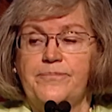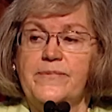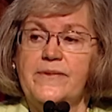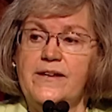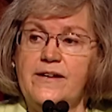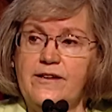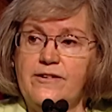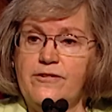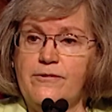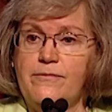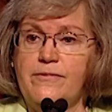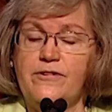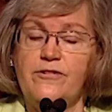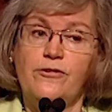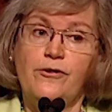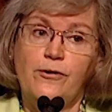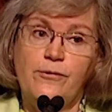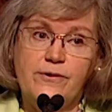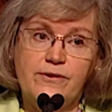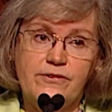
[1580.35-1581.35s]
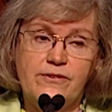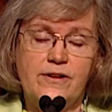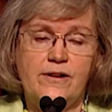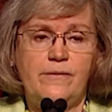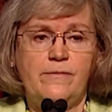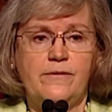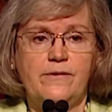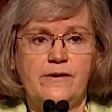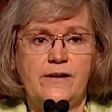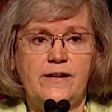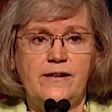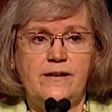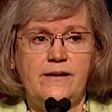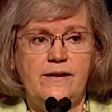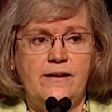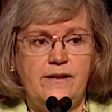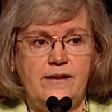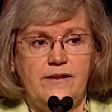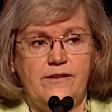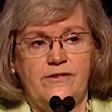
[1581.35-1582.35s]
The answer was, no, it's not working,
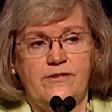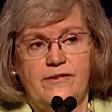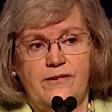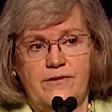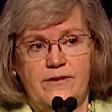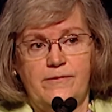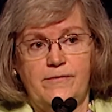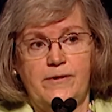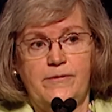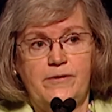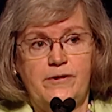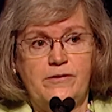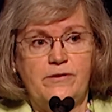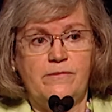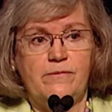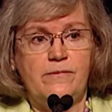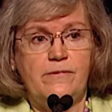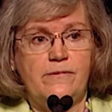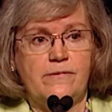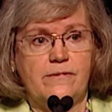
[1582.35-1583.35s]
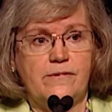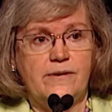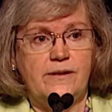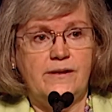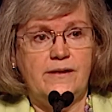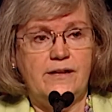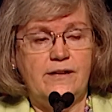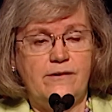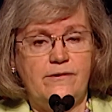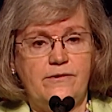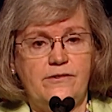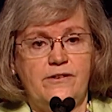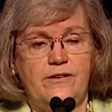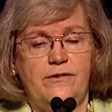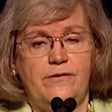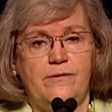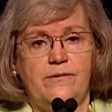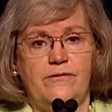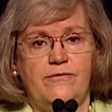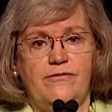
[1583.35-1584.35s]
so they rewrote the rule, and that goes
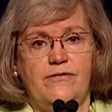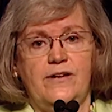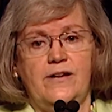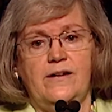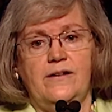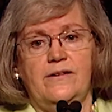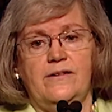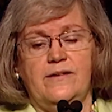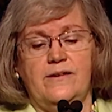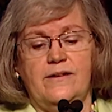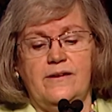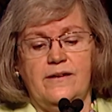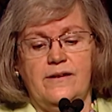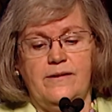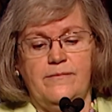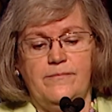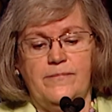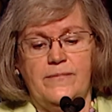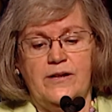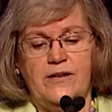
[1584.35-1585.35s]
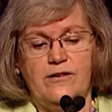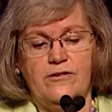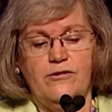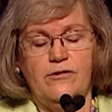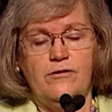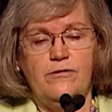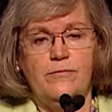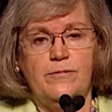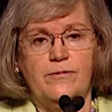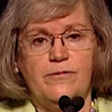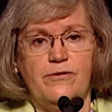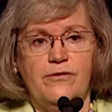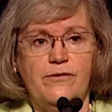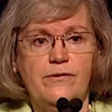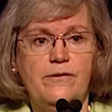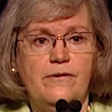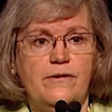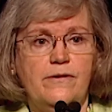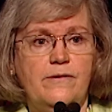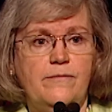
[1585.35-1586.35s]
into effect October
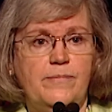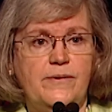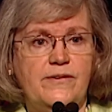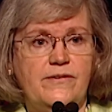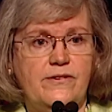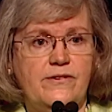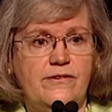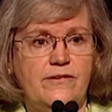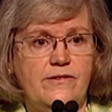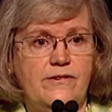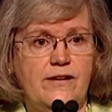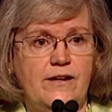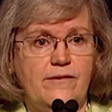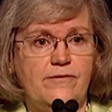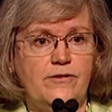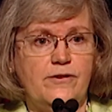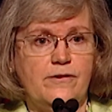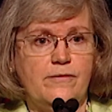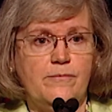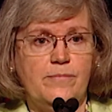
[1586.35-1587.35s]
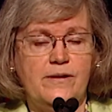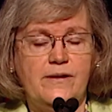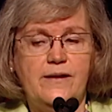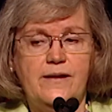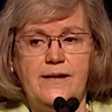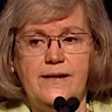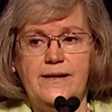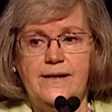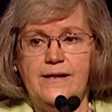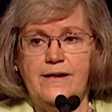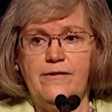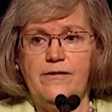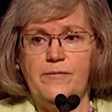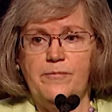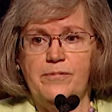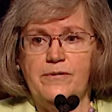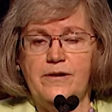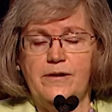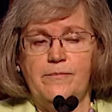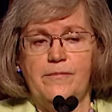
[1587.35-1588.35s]
3rd. Businesses have to comply, and now it
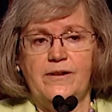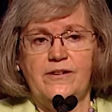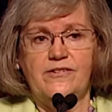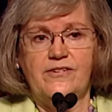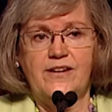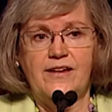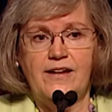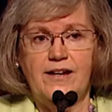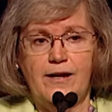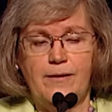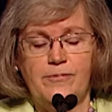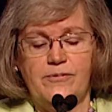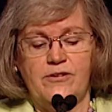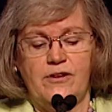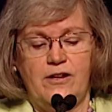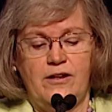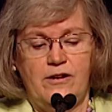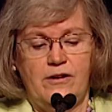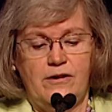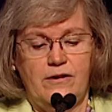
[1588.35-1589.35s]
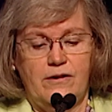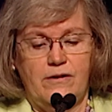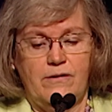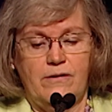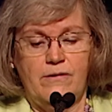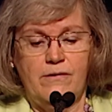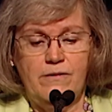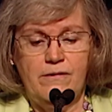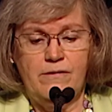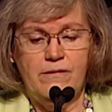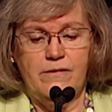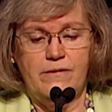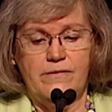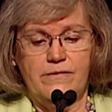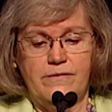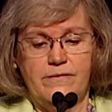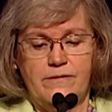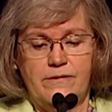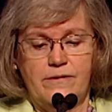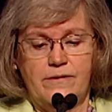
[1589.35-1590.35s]
pretty much caps
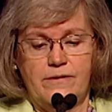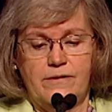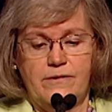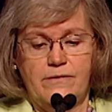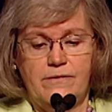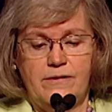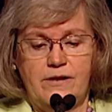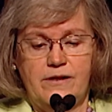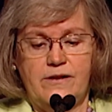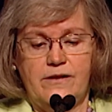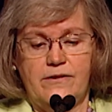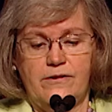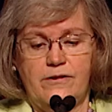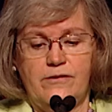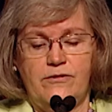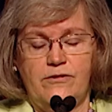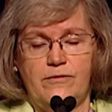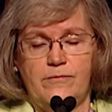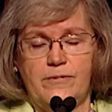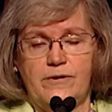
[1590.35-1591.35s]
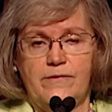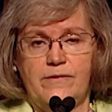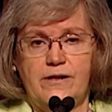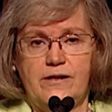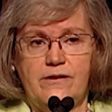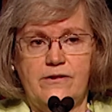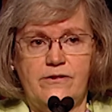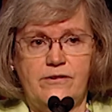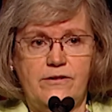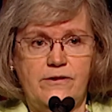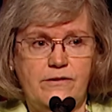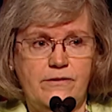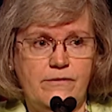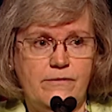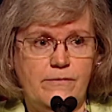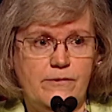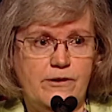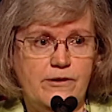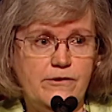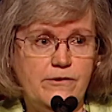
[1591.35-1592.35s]
all credit, consumer credit to you
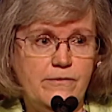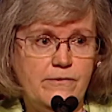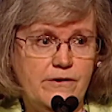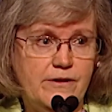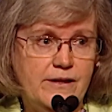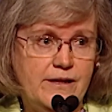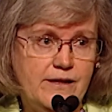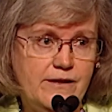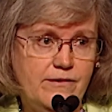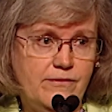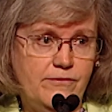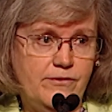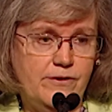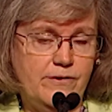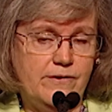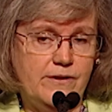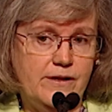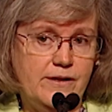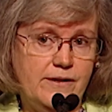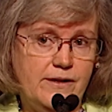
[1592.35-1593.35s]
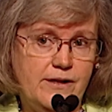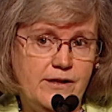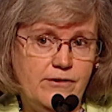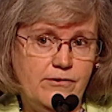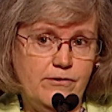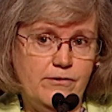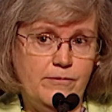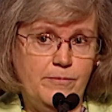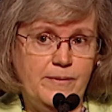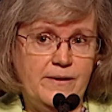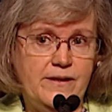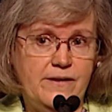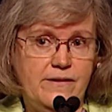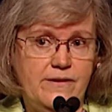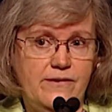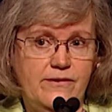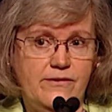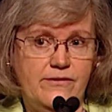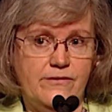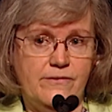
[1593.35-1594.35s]
while you're on active duty and your
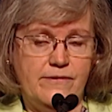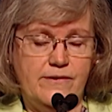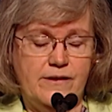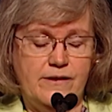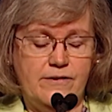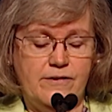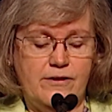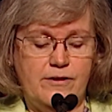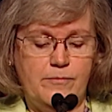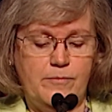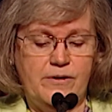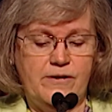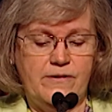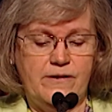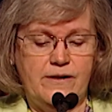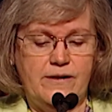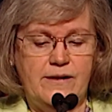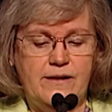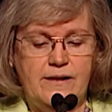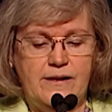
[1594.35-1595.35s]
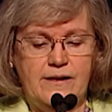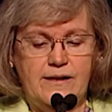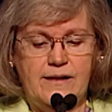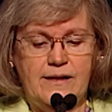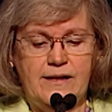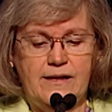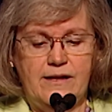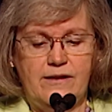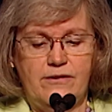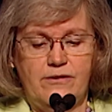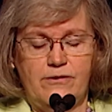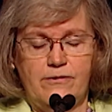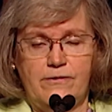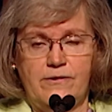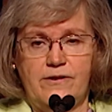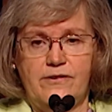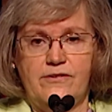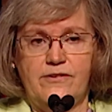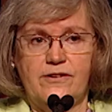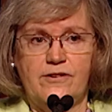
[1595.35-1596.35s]
dependents during that time period at
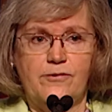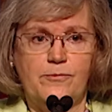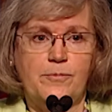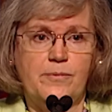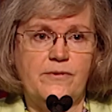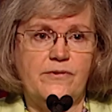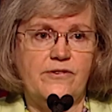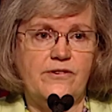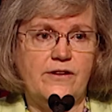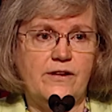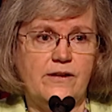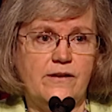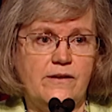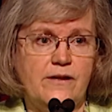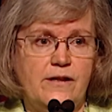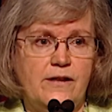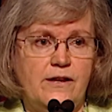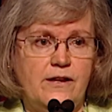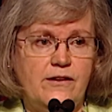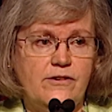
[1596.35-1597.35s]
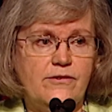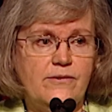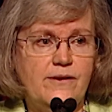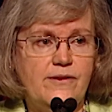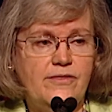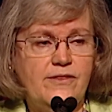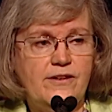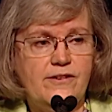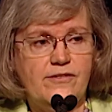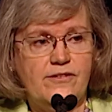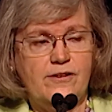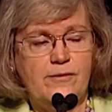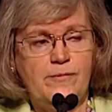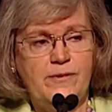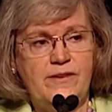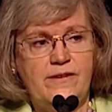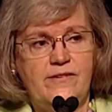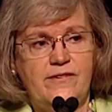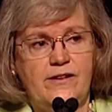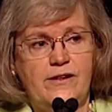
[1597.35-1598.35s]
36%. So I think some
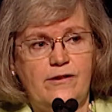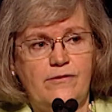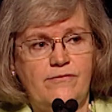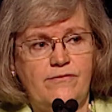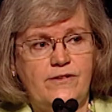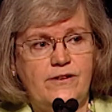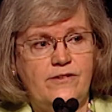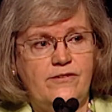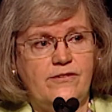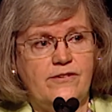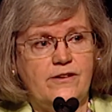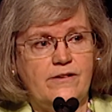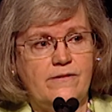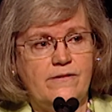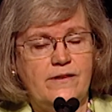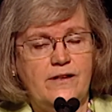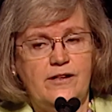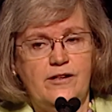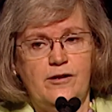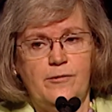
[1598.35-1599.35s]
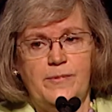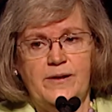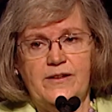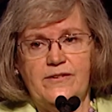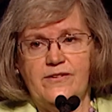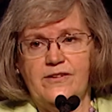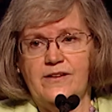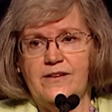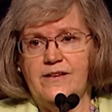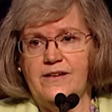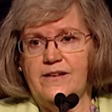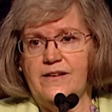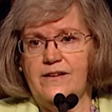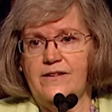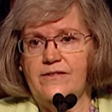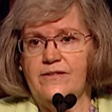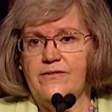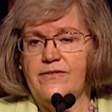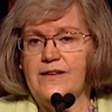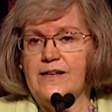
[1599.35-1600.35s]
of these outfits that are lined up outside the
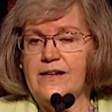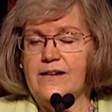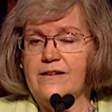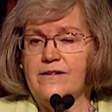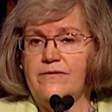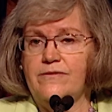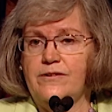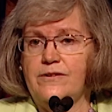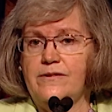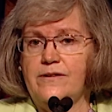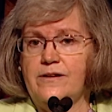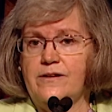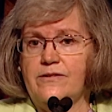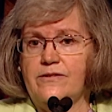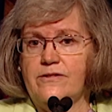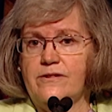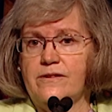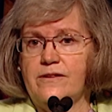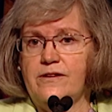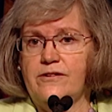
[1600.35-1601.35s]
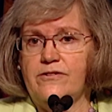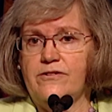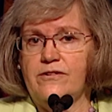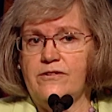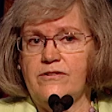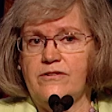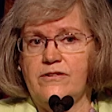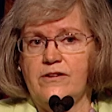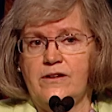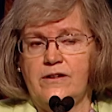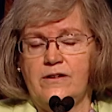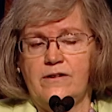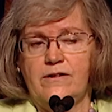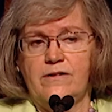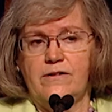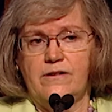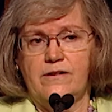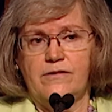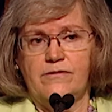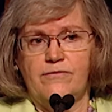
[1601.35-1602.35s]
gates of the active duty installations
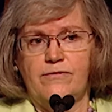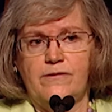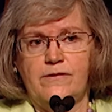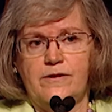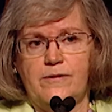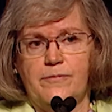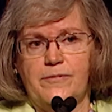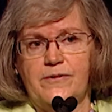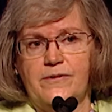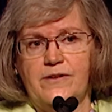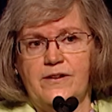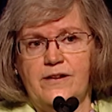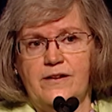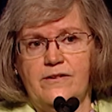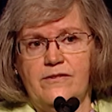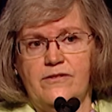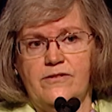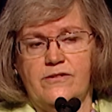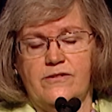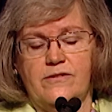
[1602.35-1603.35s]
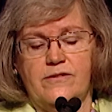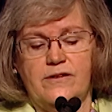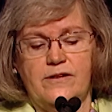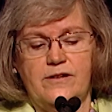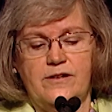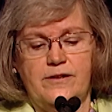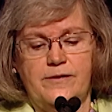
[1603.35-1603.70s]
are going to fold up their tents.